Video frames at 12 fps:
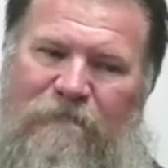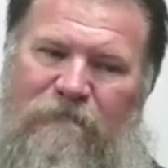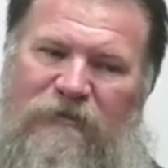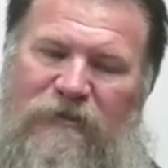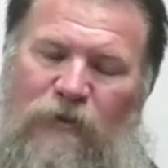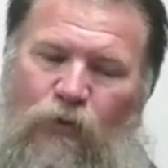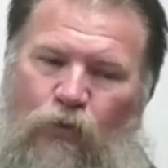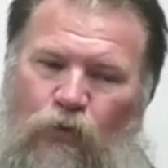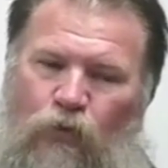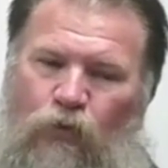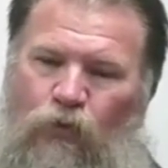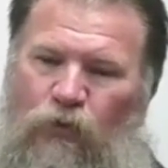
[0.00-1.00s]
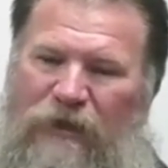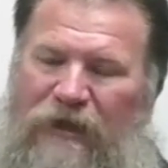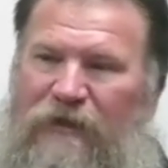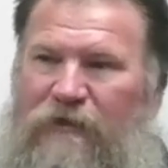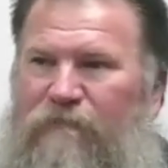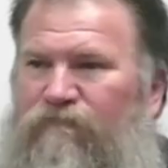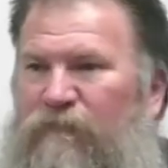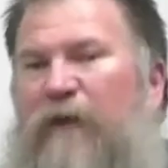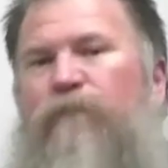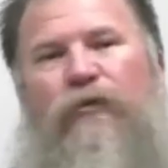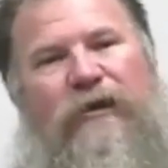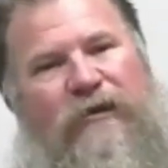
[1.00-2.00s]
So we had to
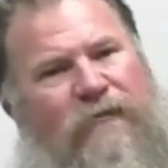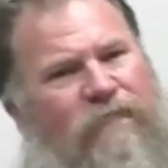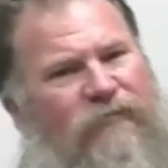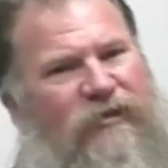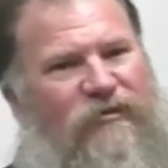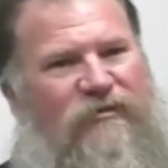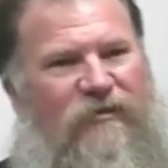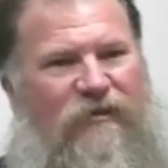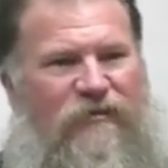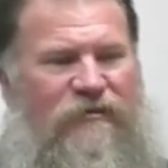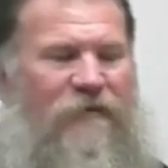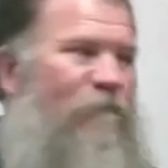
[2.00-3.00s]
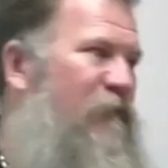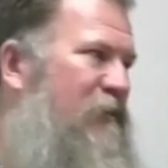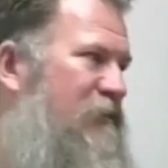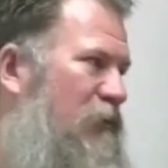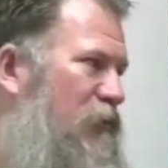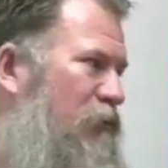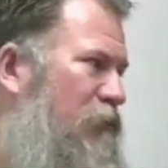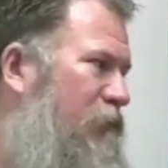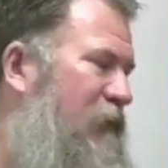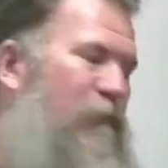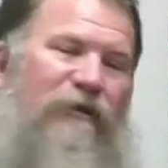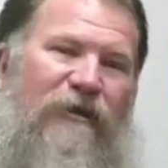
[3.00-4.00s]
upgrade, such as it is. So
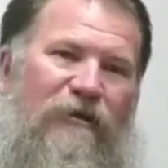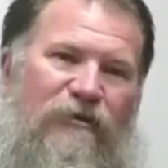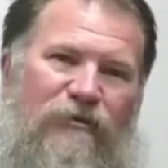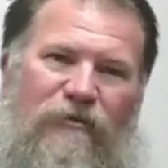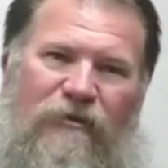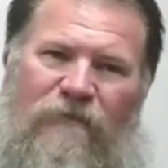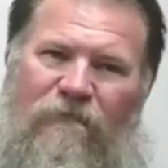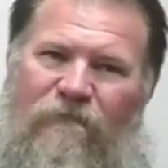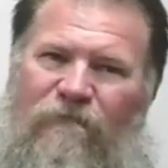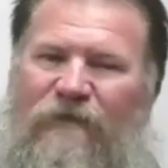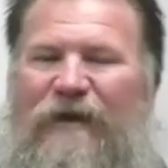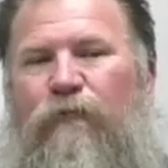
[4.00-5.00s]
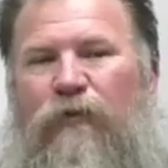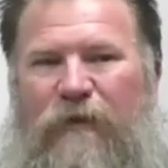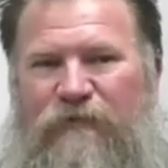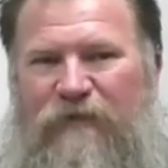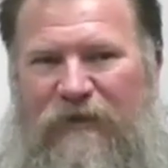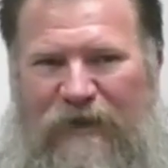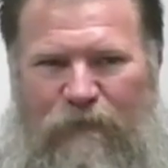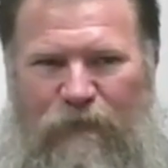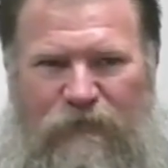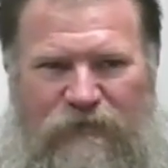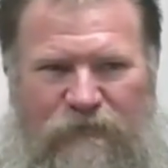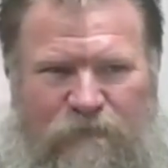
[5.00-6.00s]
then we get into the fiber optic
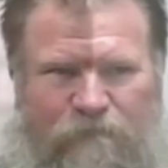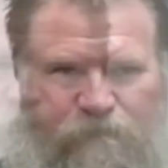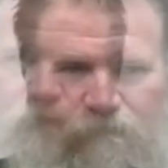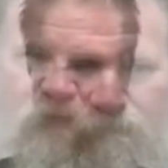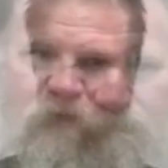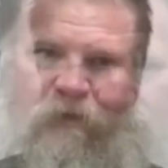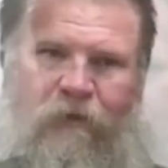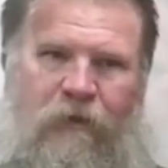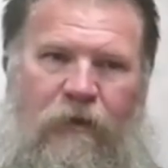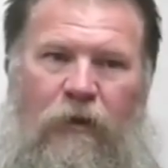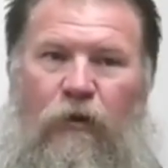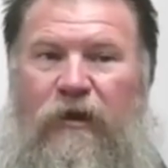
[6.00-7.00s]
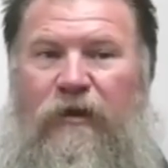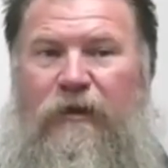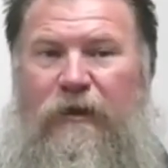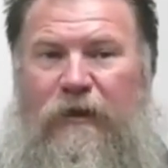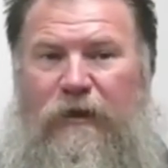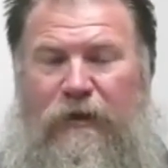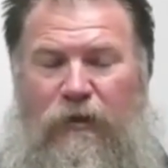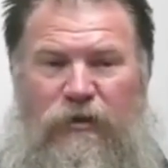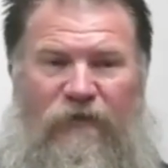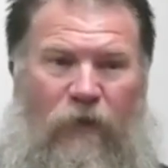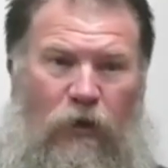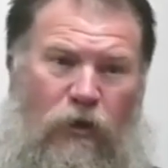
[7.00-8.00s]
cables. Okay, I know
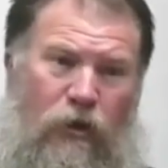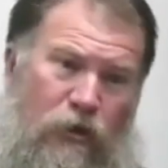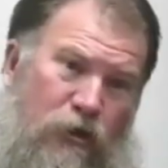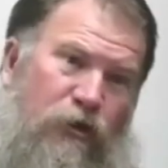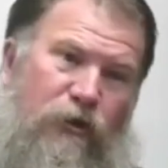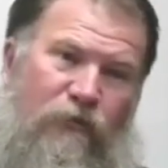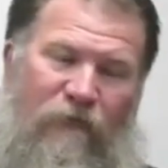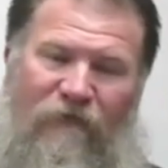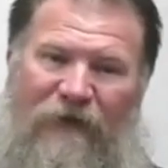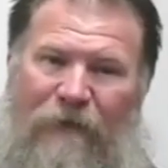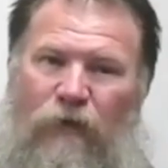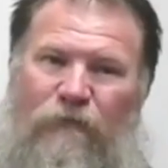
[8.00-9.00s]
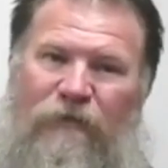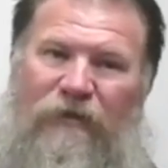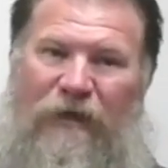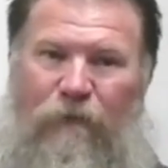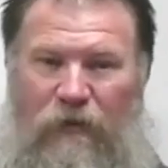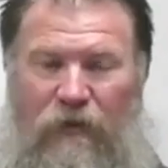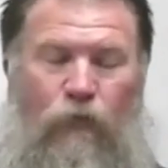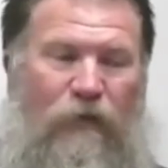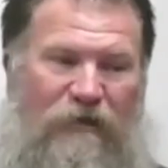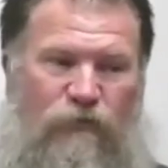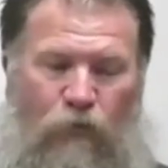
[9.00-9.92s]
you've all heard of a fiber optic cable, otherwise